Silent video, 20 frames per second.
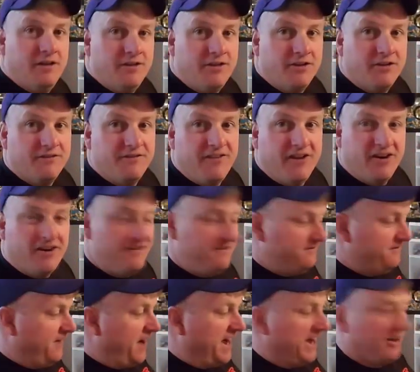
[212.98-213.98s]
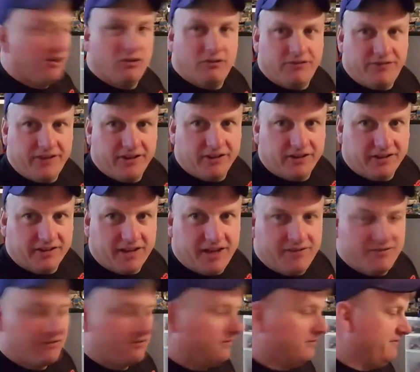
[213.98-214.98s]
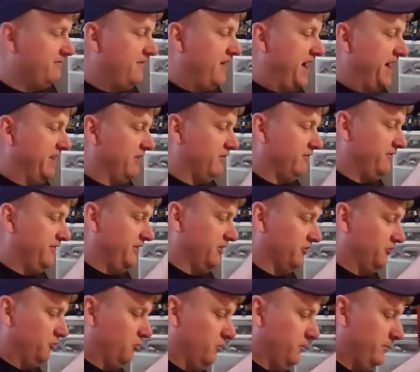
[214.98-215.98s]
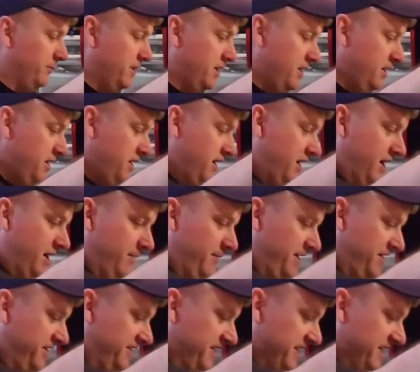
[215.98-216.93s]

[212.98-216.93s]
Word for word: They're very vinyl feeling. They have a real vinyl feel to them. Um, I think